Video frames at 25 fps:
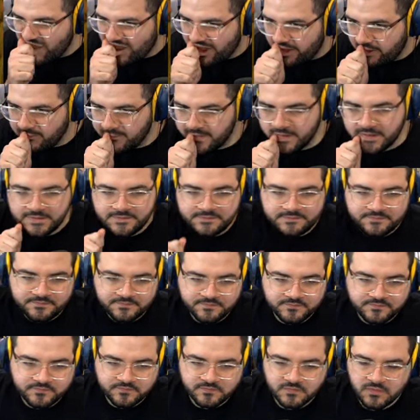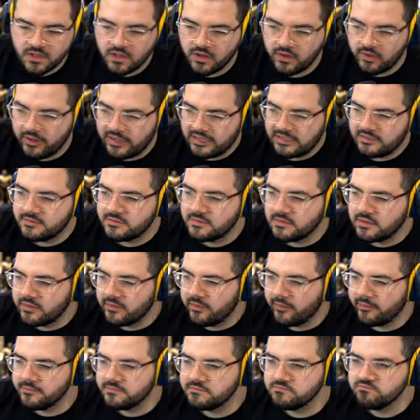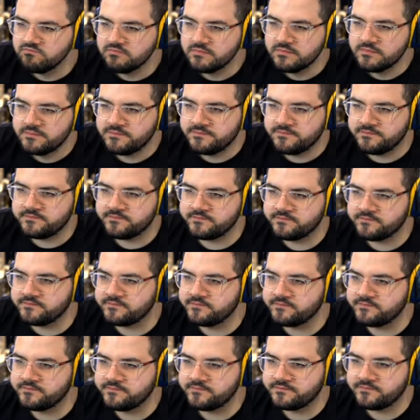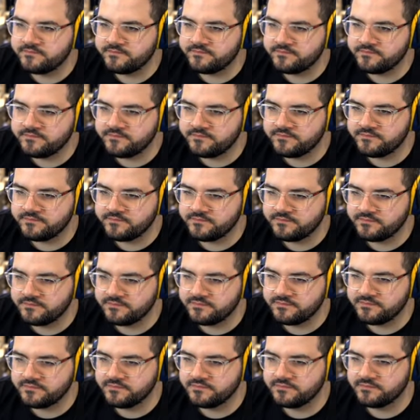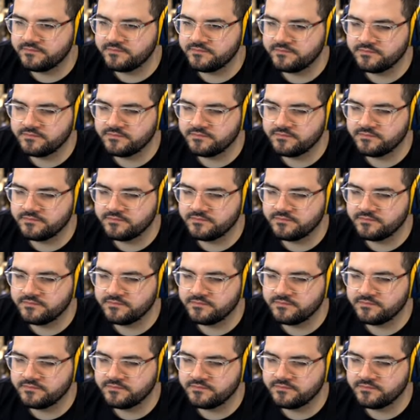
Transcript: but I don't have wings. Hold on, hold on, I got you. Check this out.